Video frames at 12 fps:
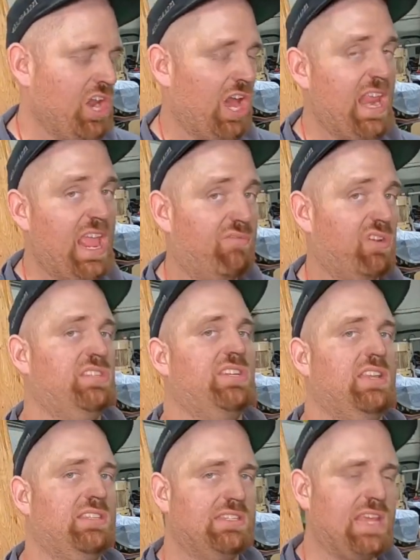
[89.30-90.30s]
not every
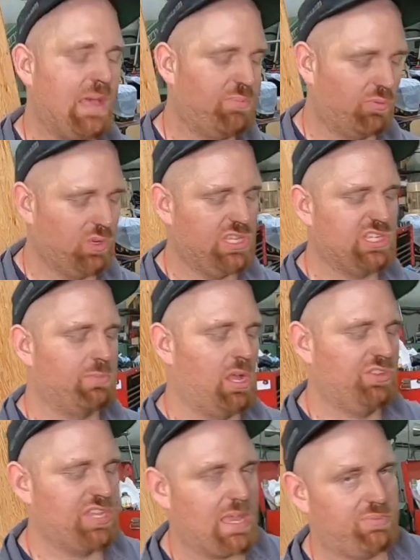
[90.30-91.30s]
size of tap. The really
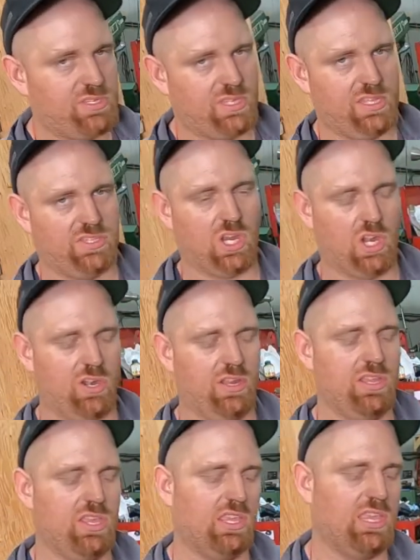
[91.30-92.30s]
small taps, you
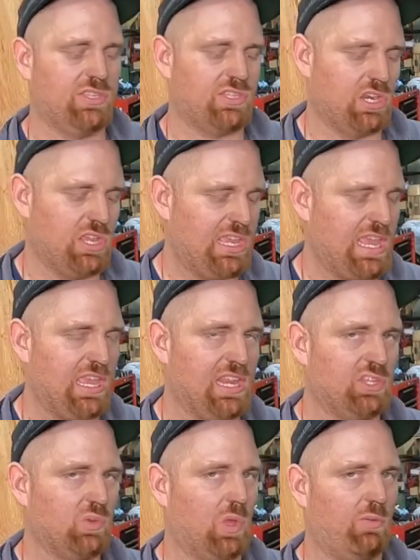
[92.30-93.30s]
can't get
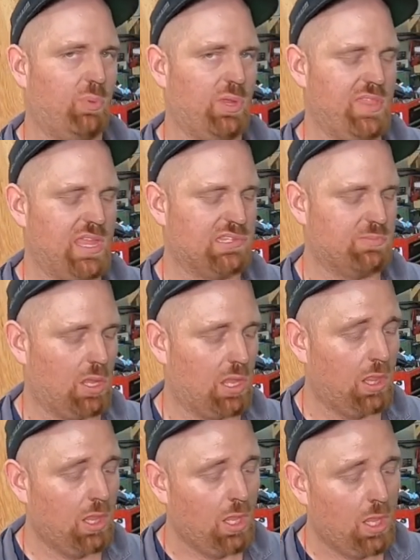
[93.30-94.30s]
a 12-point that
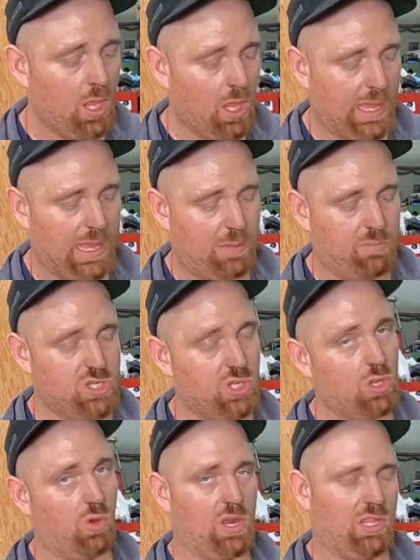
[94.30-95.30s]
small. But you
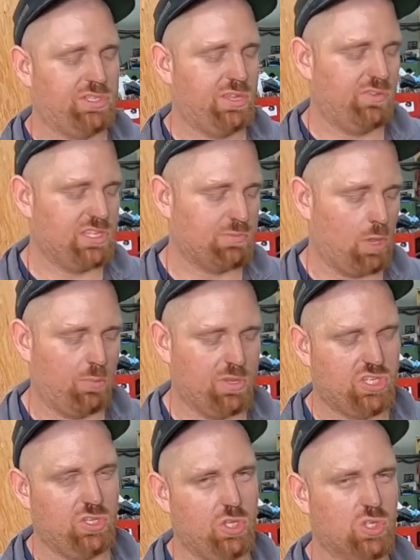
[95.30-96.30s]
can go relatively small,
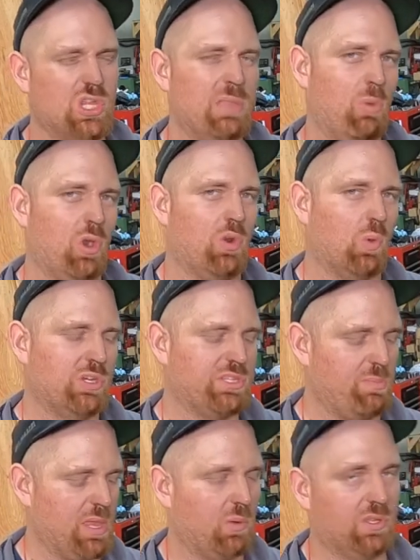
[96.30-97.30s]
but usually more towards the
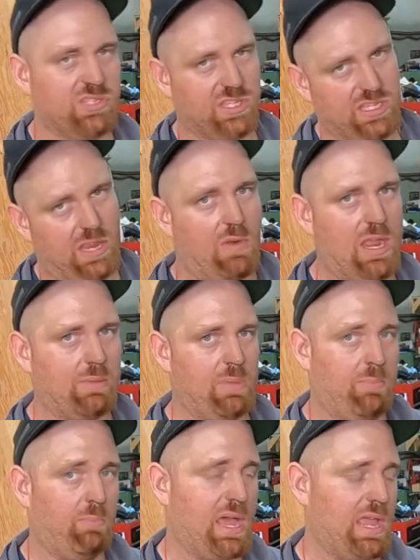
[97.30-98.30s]
big ones because I
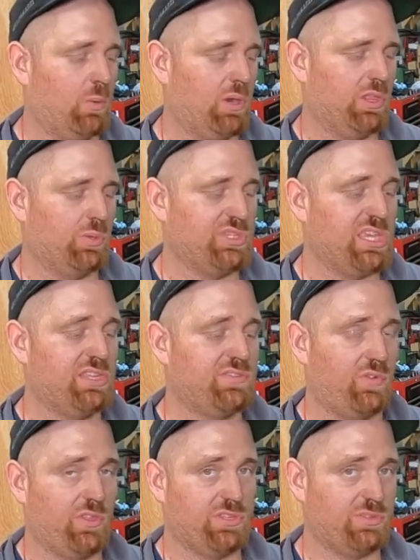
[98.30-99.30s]
recommend buying one of those kits
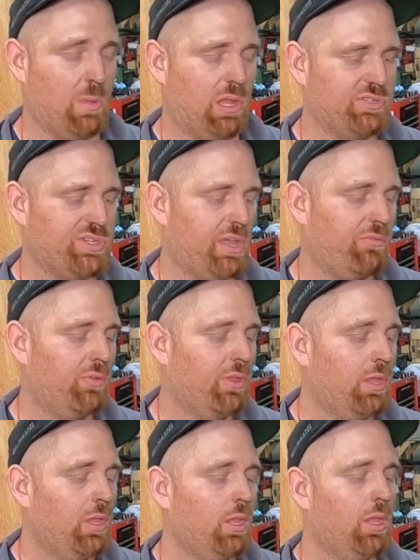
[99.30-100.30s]
for the small stuff.
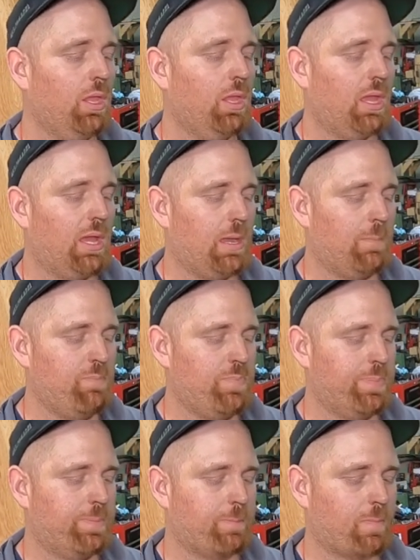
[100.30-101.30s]

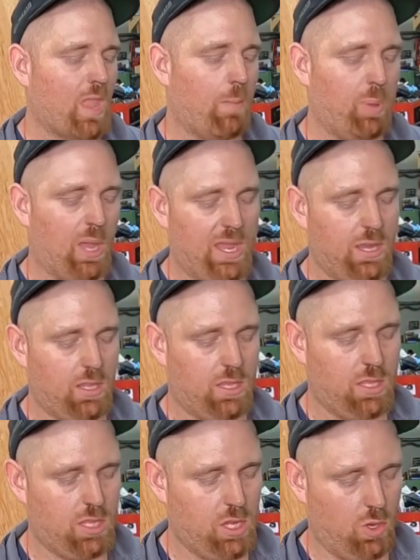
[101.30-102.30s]
But
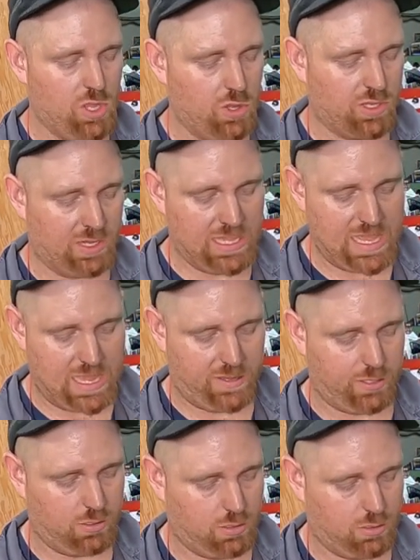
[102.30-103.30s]
you can
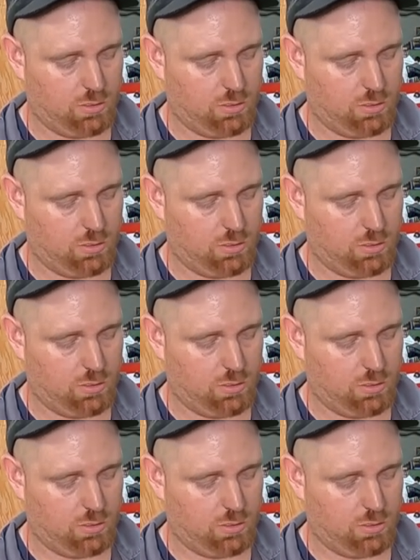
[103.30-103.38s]
get